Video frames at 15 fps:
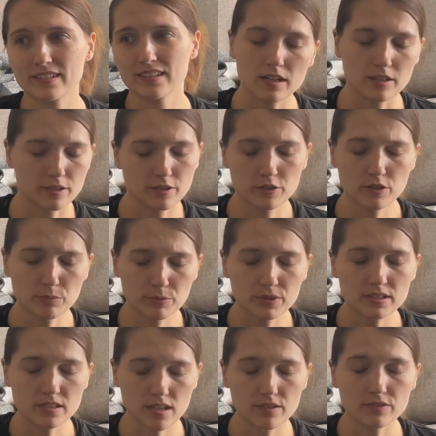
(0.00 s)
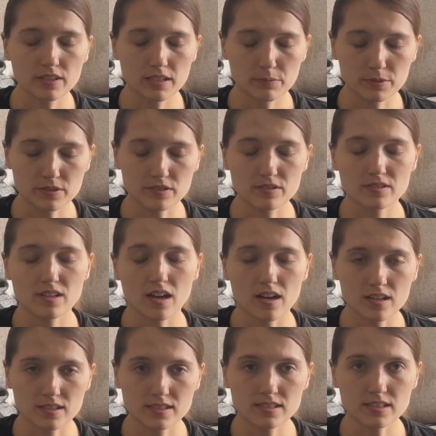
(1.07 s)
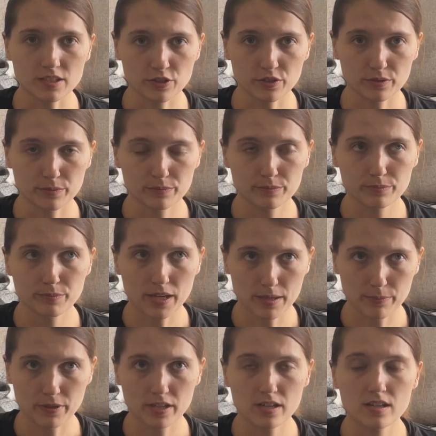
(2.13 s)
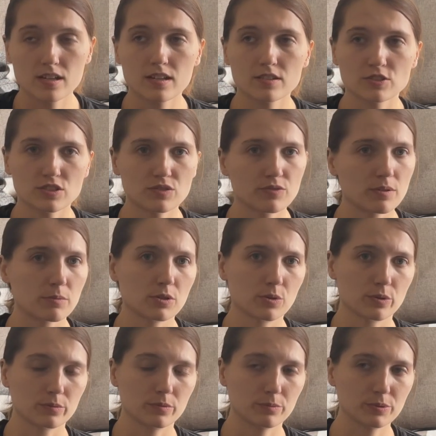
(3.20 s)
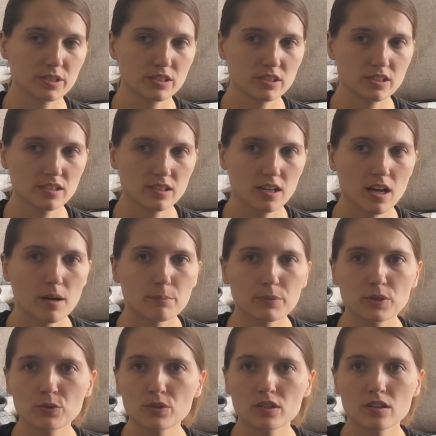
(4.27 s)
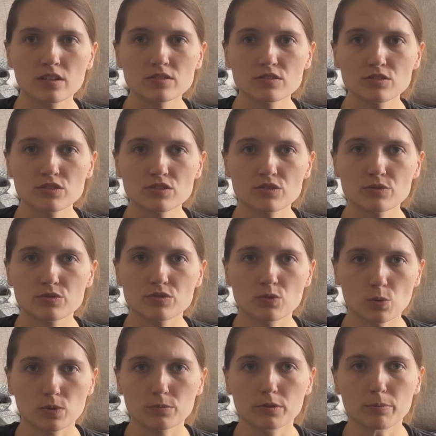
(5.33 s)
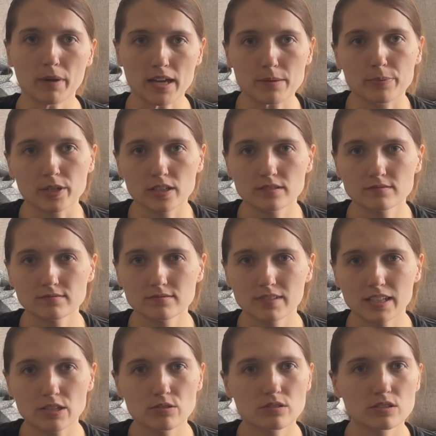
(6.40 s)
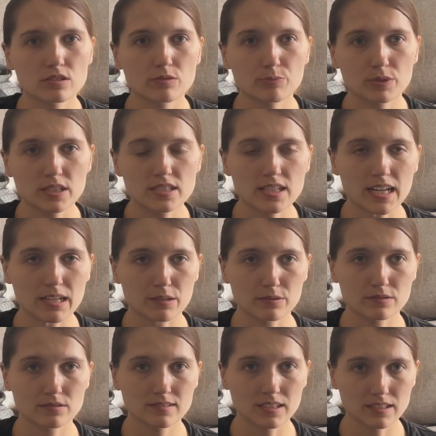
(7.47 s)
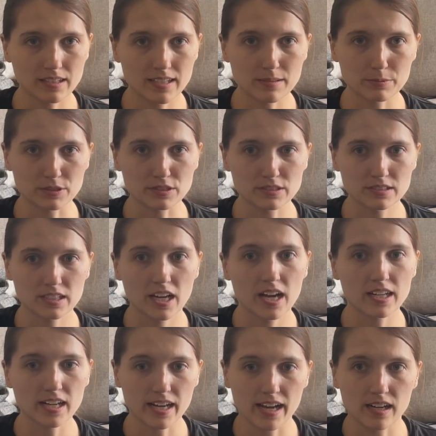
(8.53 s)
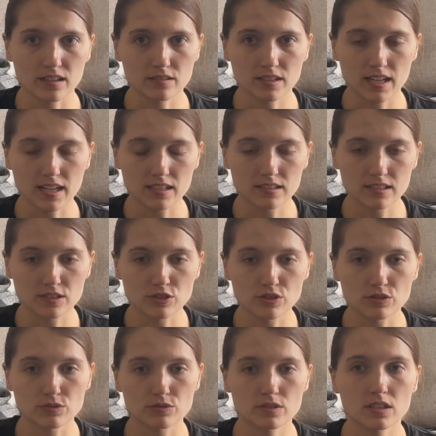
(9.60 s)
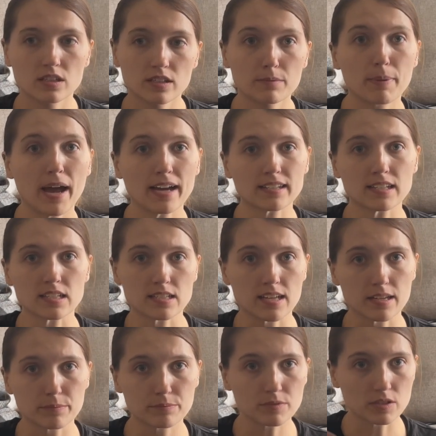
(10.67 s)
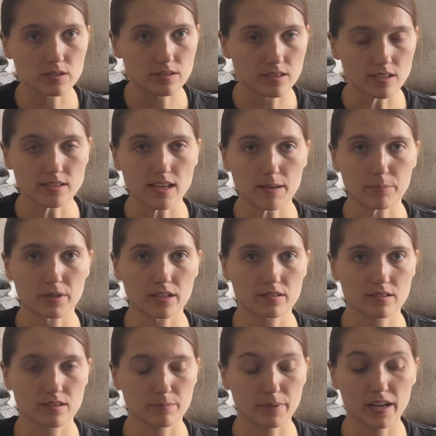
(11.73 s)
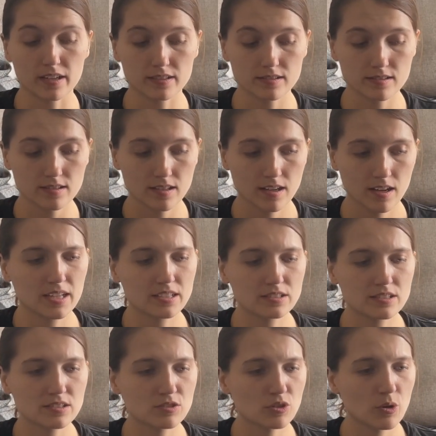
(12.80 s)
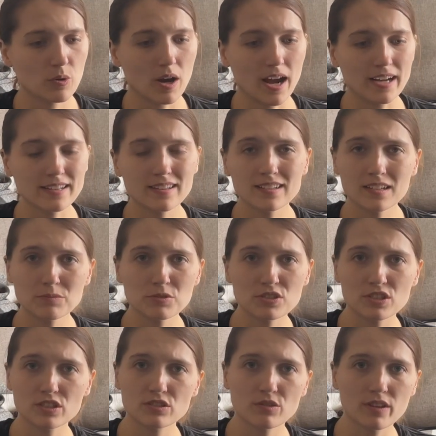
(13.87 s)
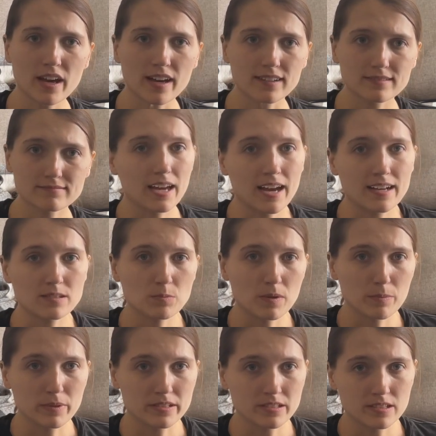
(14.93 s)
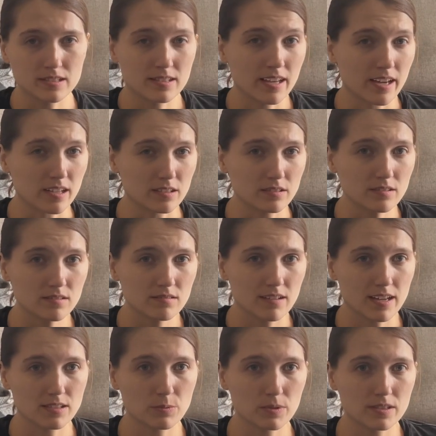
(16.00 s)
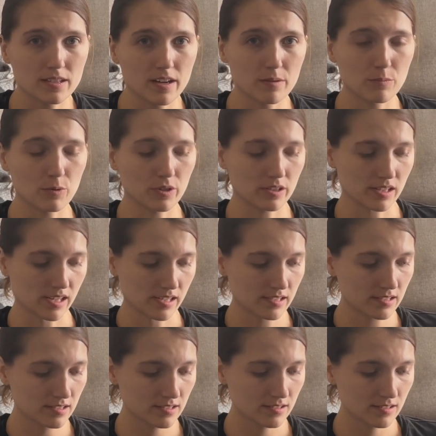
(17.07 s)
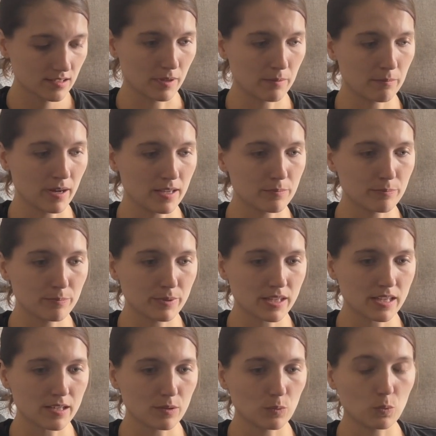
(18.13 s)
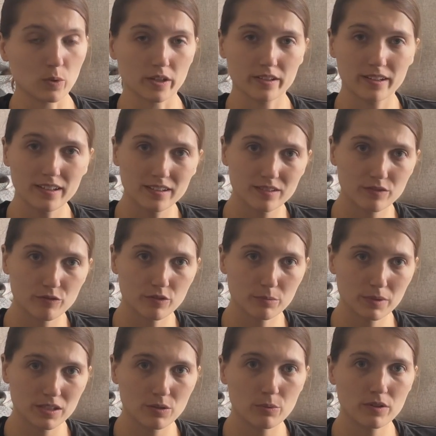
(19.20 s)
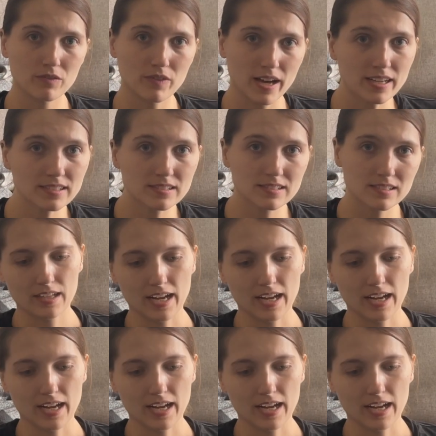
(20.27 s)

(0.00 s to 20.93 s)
Or you can print off labels on sticker paper just from a normal printer, but you can also just use normal paper. Like, you can just print out the label, cut it out, and then use clear packing tape to tape it onto the box. And so I think I'm just going to do that. As my business scales, as we sell more things, it might be worth it for me to invest.